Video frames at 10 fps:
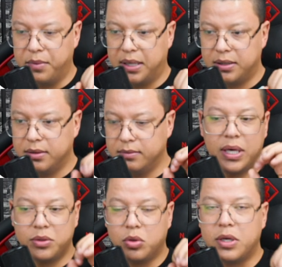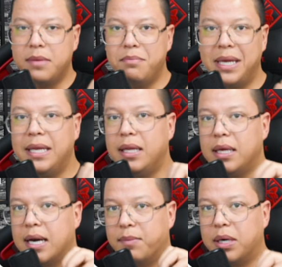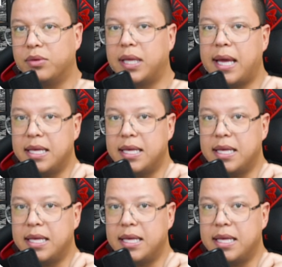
but we are talking mainly about